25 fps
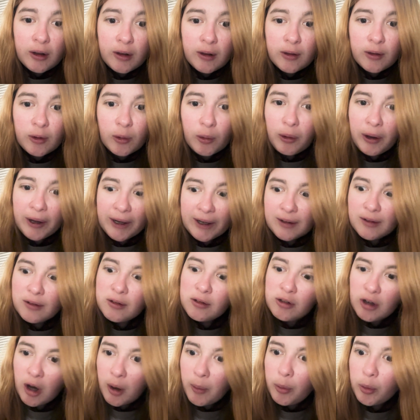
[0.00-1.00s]
So like
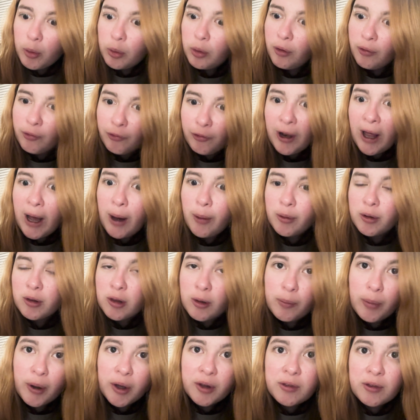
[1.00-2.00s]
double the flour
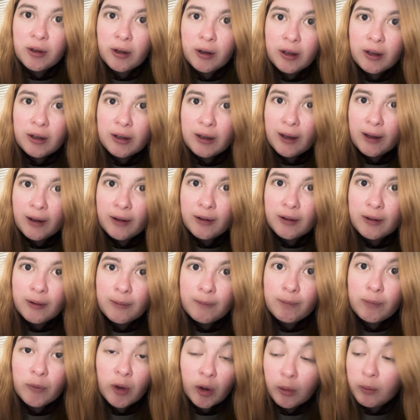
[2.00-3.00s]
to butter in the end.
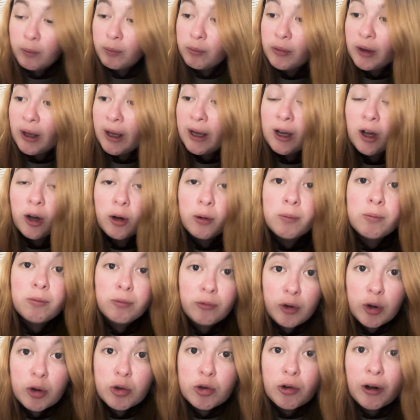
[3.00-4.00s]
So there you go.
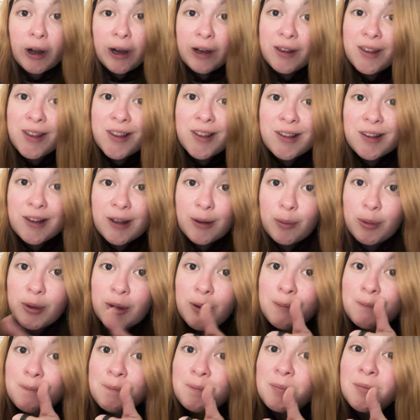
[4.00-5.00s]
Future Alice's
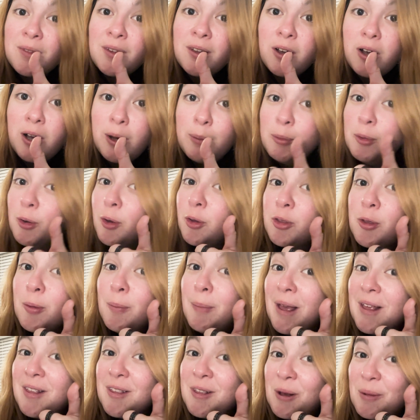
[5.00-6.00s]
tips. I'm not a
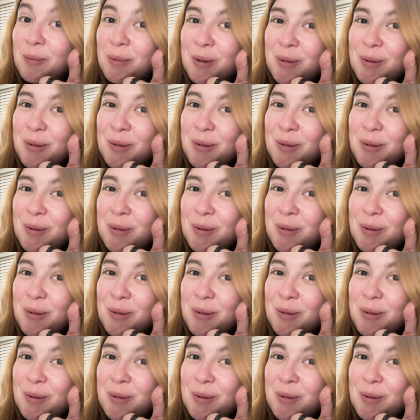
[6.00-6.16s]
mess up.